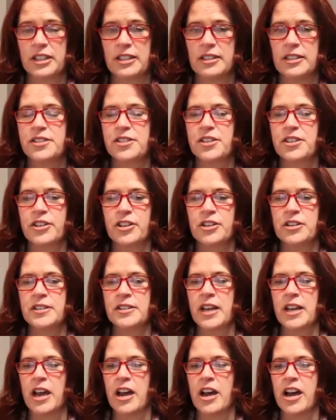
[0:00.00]
the
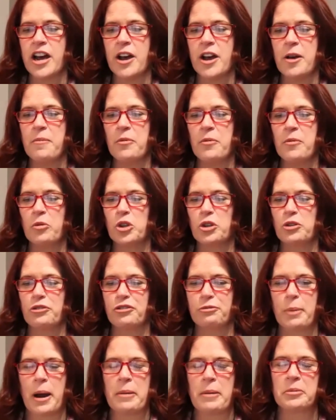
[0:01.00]
listeners,
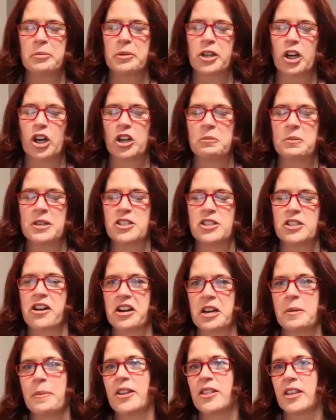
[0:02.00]
you've probably heard me
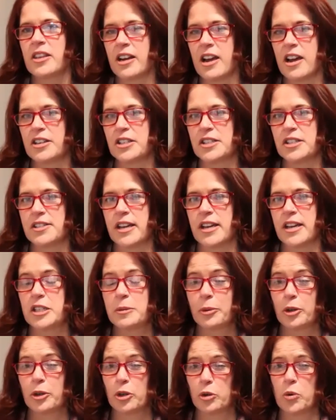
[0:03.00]
talk about the Conscious
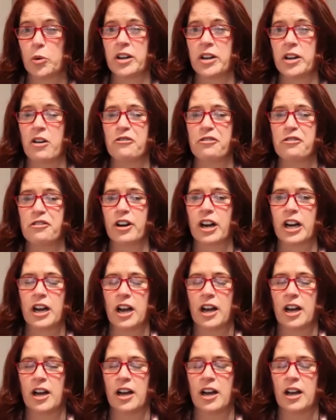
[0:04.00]
Entrepreneur now for
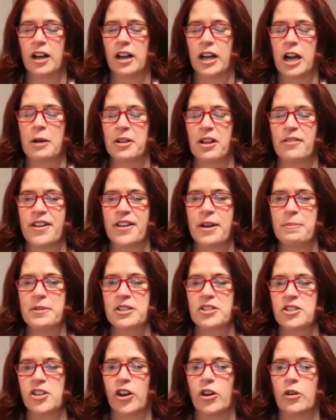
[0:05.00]
a couple of
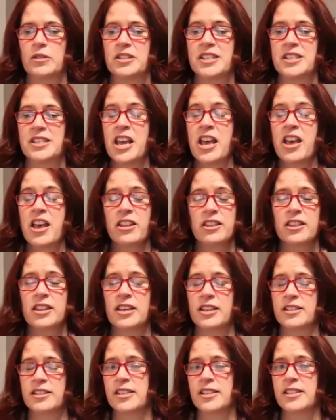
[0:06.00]
episodes.
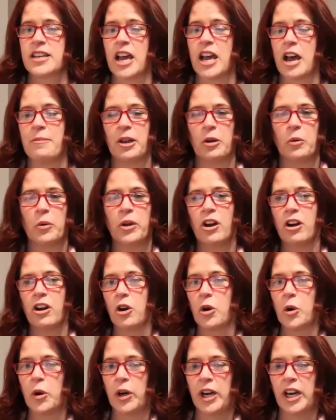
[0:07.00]
This is coming. We are
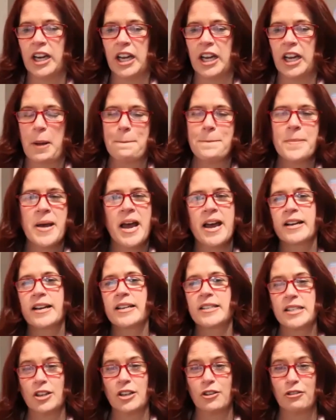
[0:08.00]
creating a
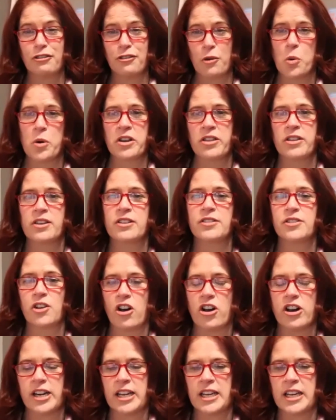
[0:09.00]
magazine for this
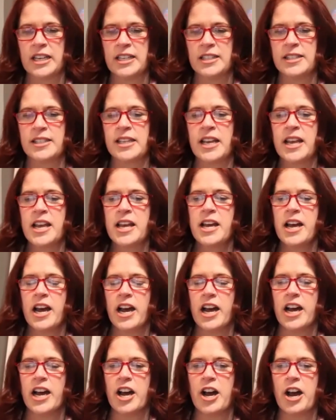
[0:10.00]
audience.
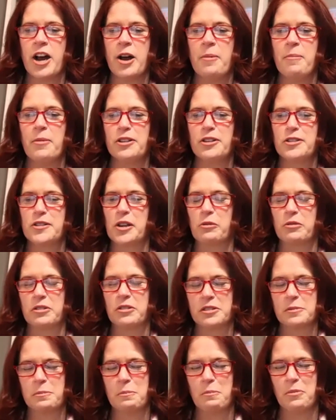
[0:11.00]

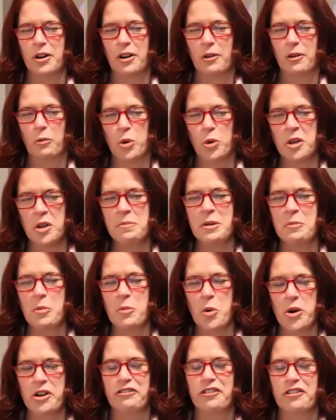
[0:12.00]
There will be
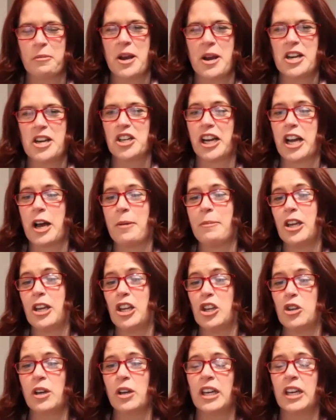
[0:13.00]
more information coming.
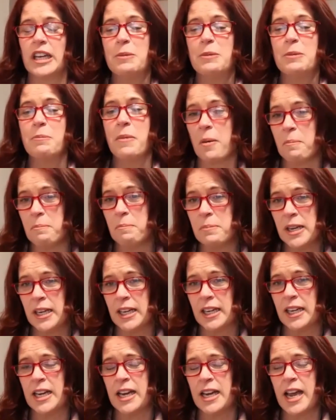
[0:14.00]
You can email
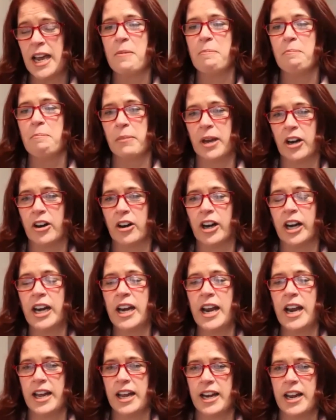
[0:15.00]
me at
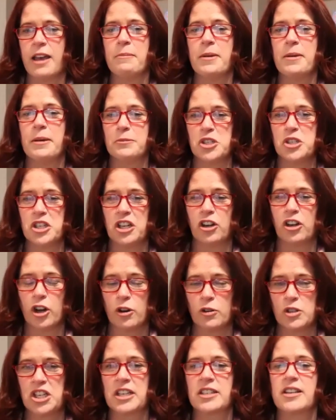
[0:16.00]

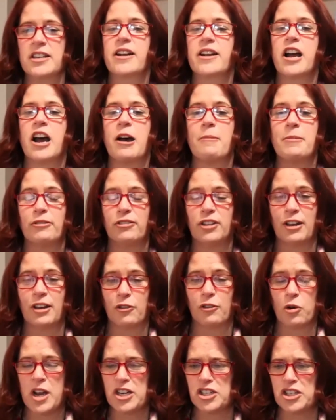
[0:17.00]
mary@mmgcoaching.com if you have
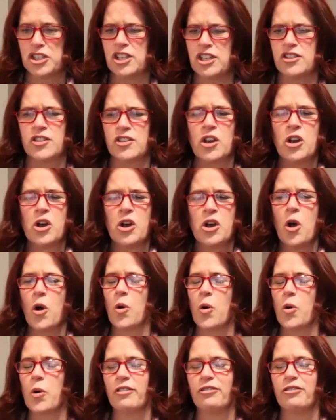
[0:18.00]
questions,
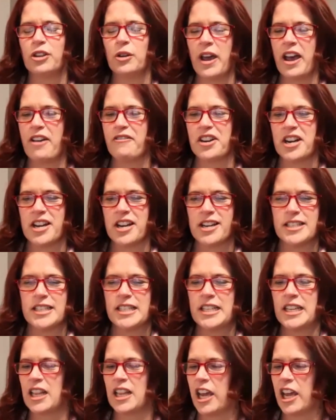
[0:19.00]
or if you have an
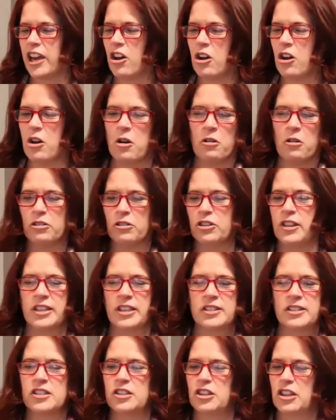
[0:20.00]
idea like, oh,
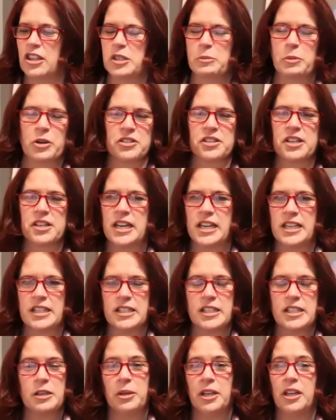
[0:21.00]
this person
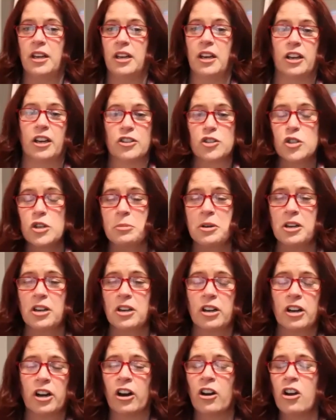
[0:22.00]
needs to be a
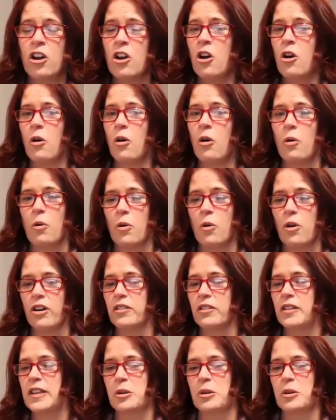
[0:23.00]
contributor, or
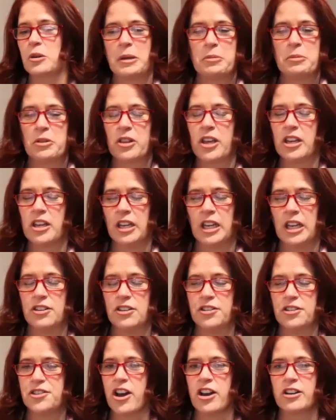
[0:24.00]
these are people that you need
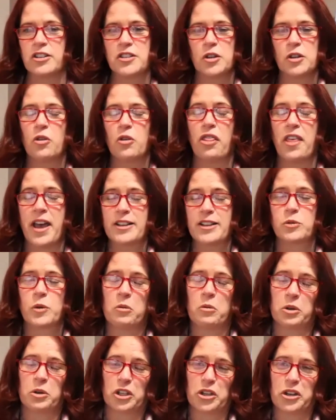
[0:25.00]
to talk to. That's
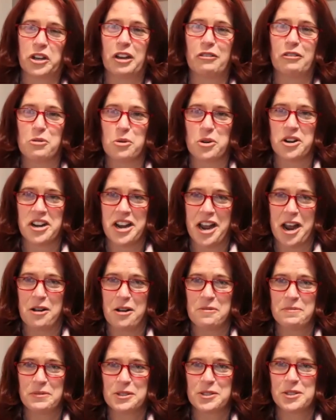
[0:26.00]
what we're looking for
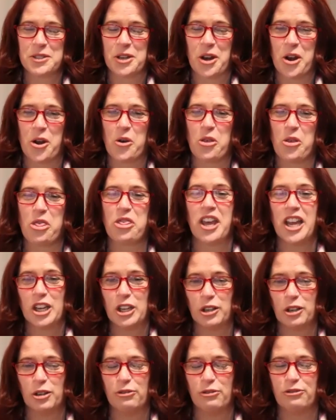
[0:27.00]
now. So thank
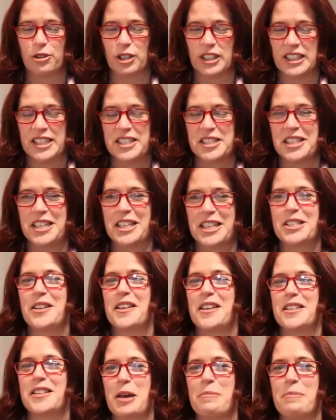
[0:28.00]
you for listening to
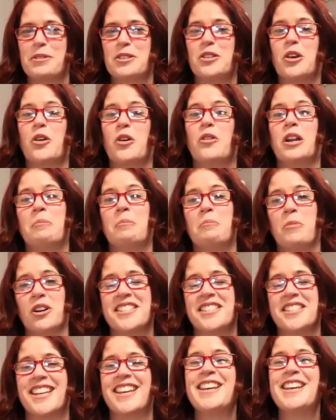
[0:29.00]
this episode. And
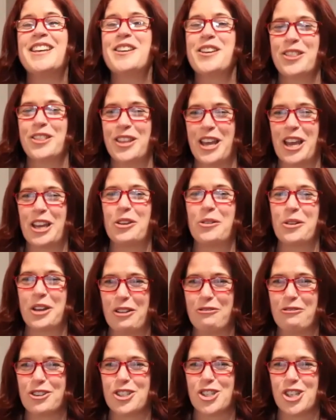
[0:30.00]
Marcy, thank you
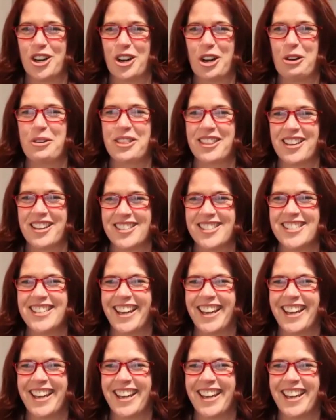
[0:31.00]
again for sharing with us